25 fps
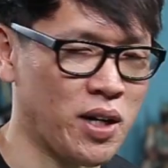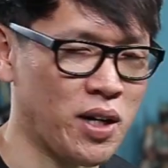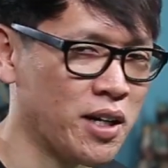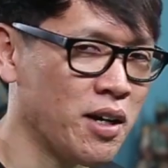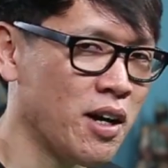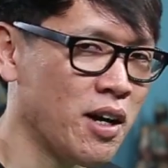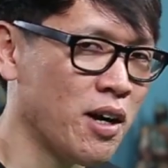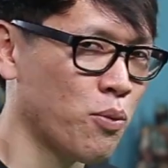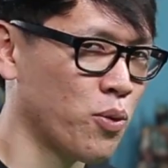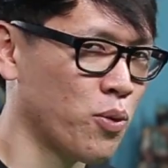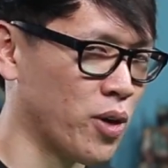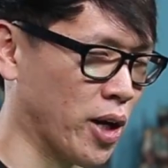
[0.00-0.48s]
When I,
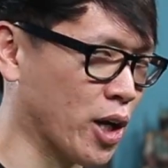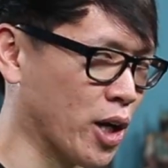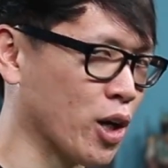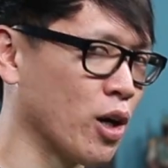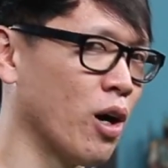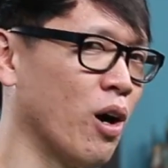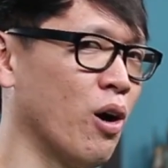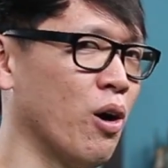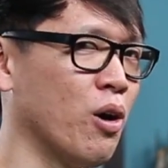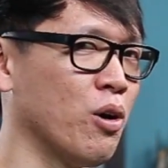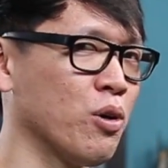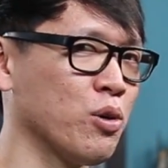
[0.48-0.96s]
when I
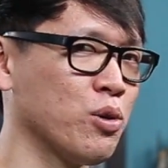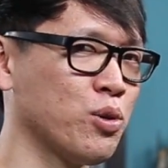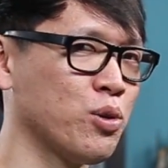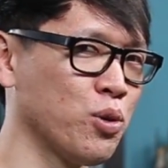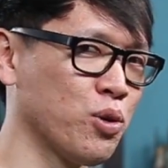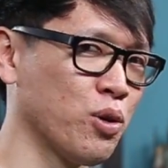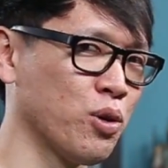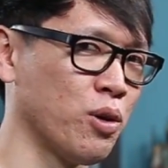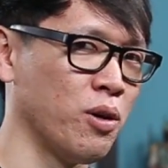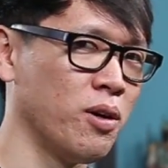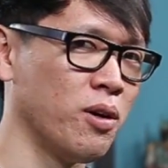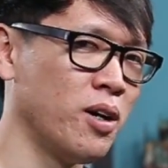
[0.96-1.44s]
call
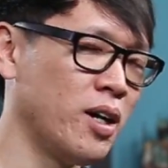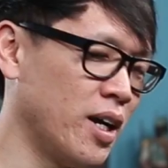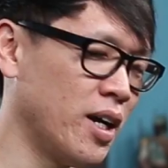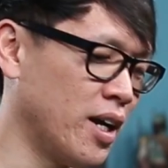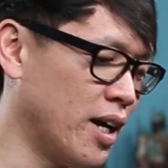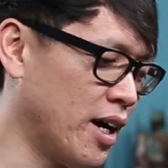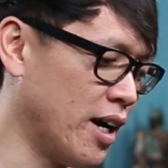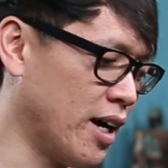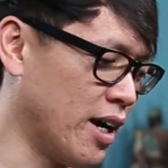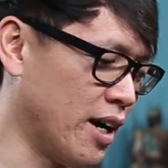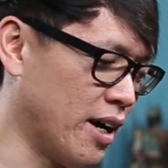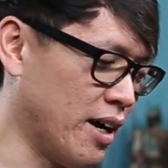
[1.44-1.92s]
Google,
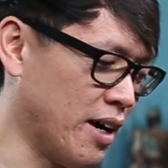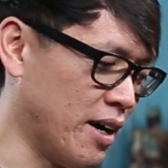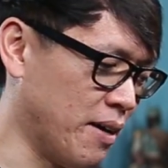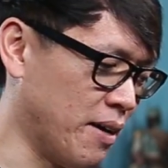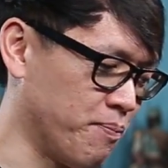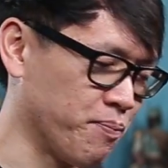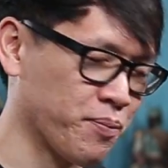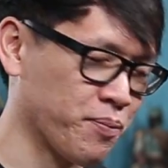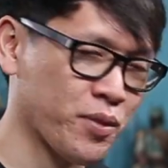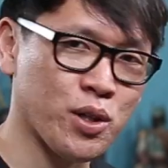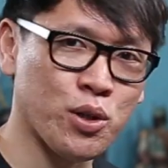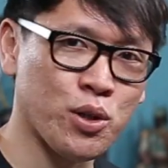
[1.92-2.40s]

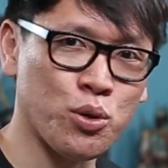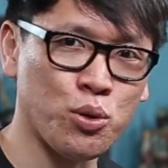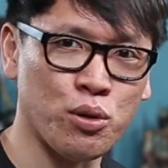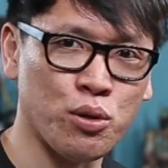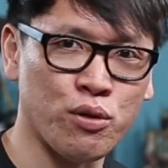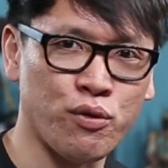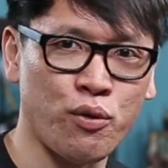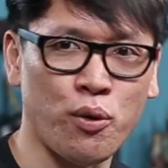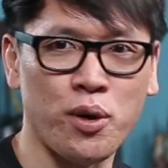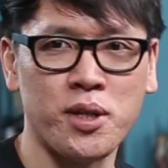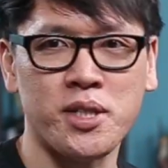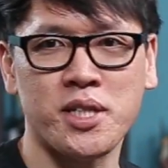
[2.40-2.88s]
um,
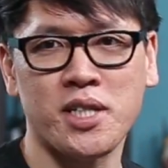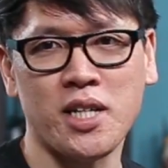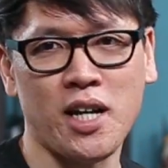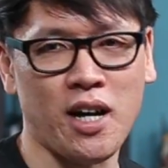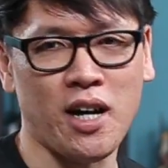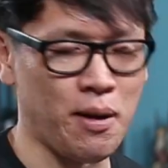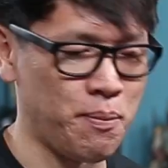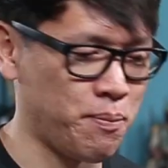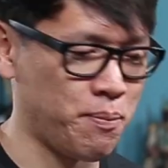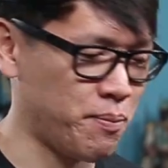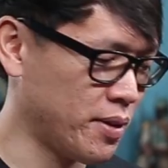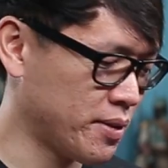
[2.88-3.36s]
Google Voice
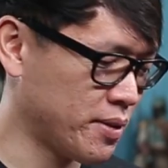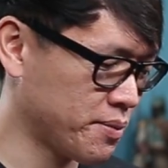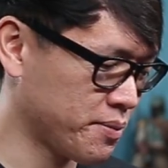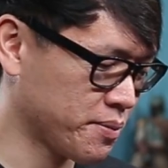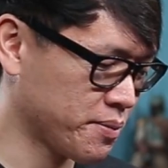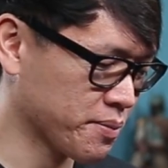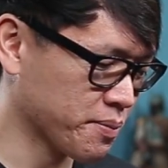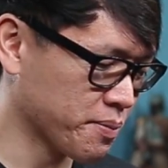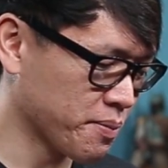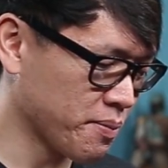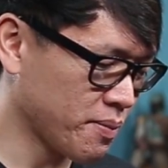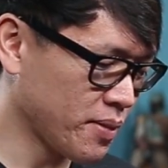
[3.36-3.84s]
up,
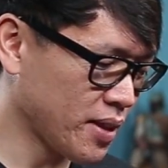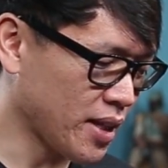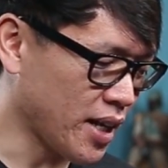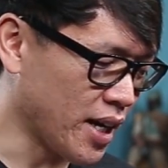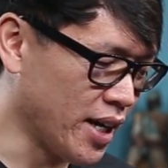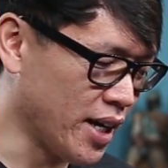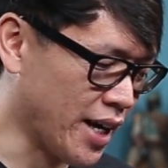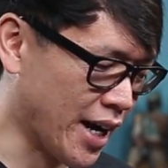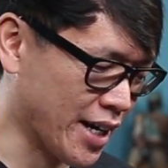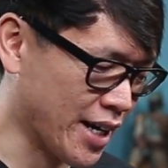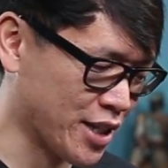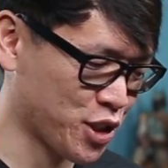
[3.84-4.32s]

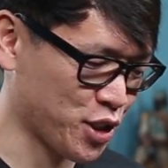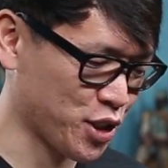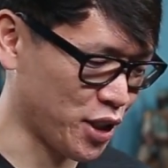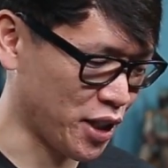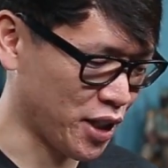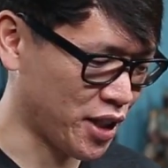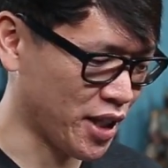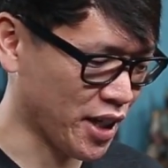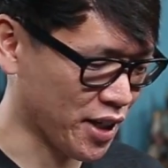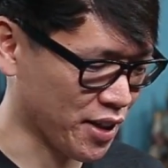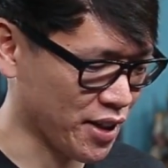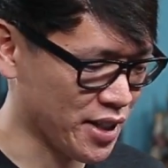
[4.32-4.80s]
I
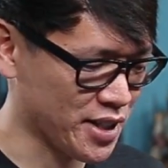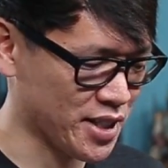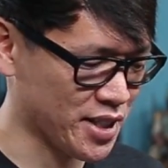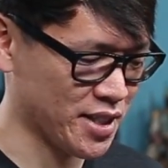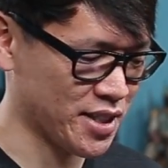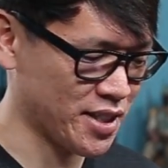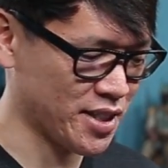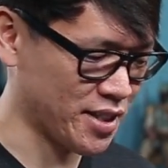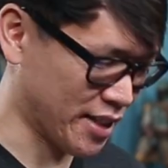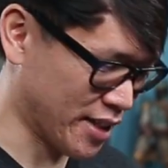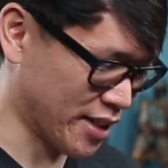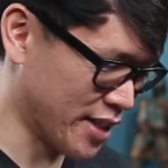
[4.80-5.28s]
actually think of this
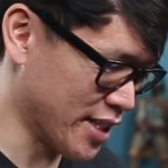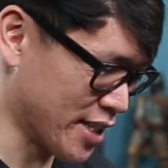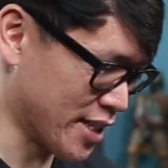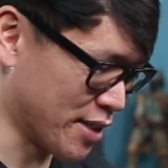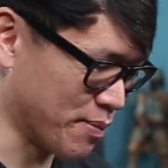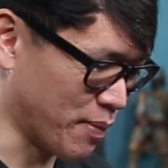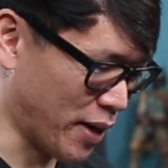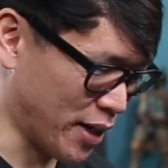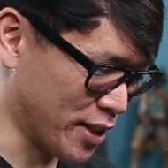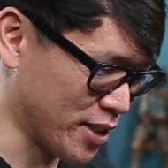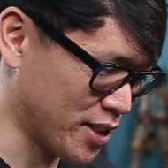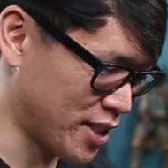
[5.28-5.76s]
as like, this
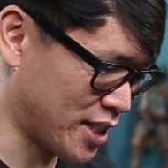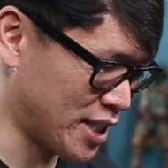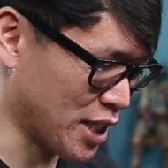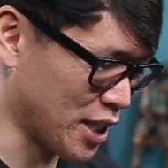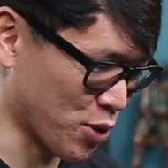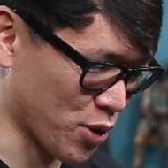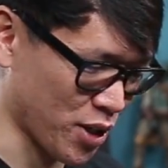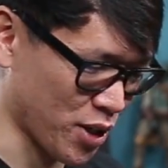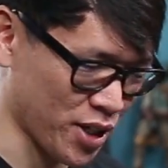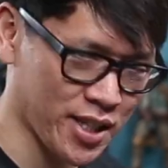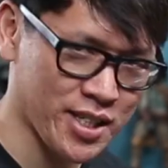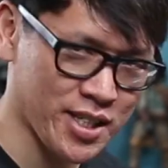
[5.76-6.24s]
is my
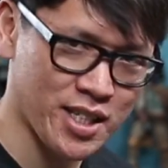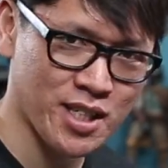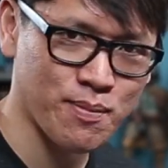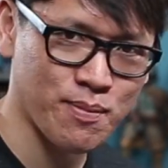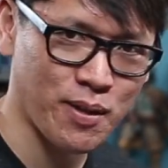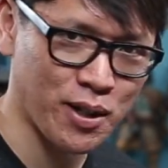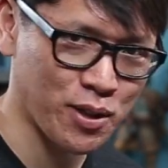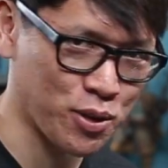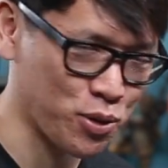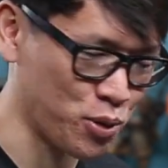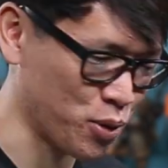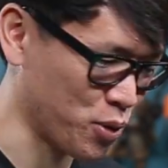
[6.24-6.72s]
Siri, this is
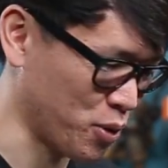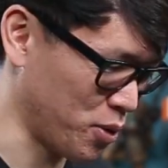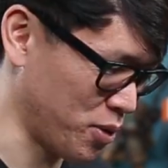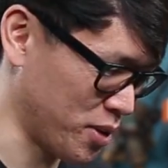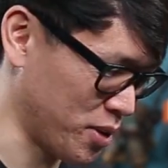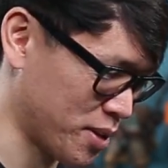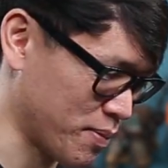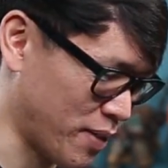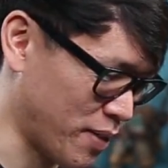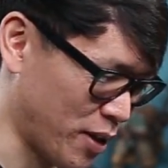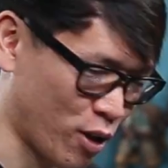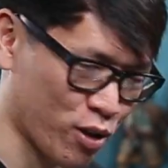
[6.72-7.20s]
my
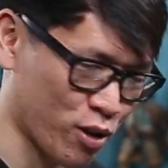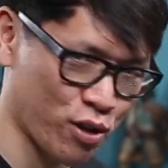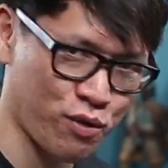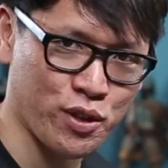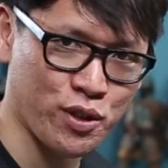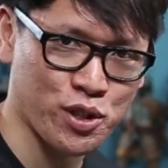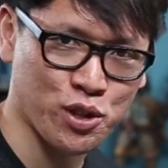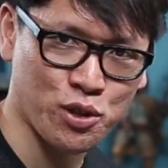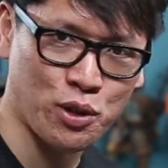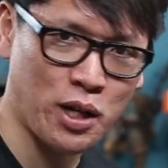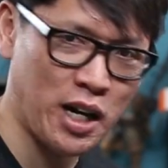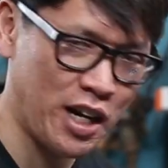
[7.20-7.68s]
Google, it's my
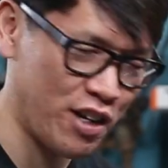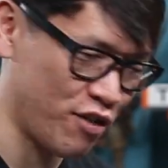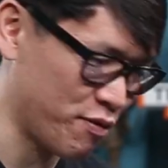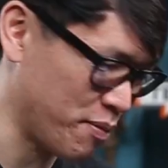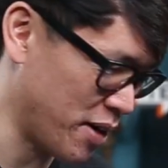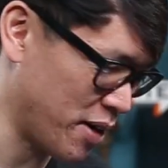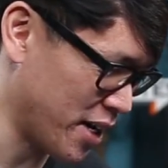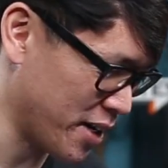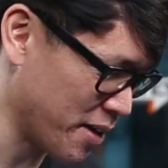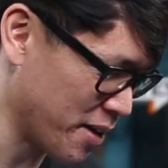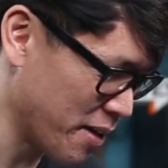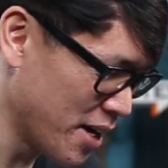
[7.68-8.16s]
artificial hive
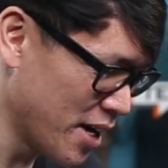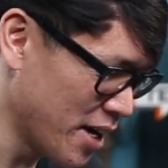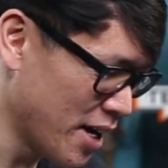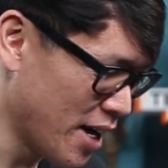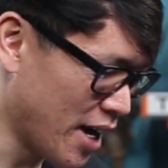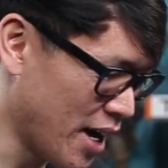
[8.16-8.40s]
mind.